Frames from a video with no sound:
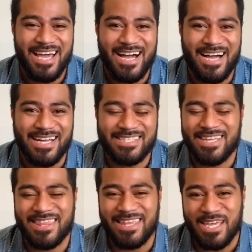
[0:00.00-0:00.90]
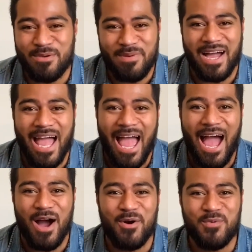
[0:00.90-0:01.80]
to think about
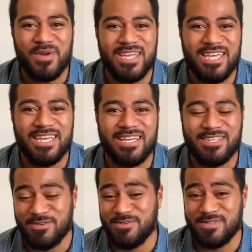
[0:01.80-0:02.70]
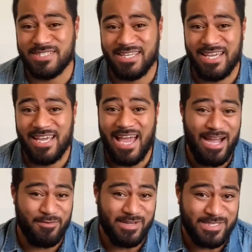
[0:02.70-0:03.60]
how we use
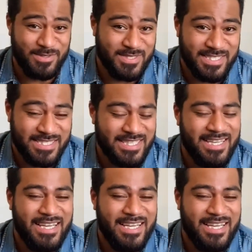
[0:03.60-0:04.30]
our resources.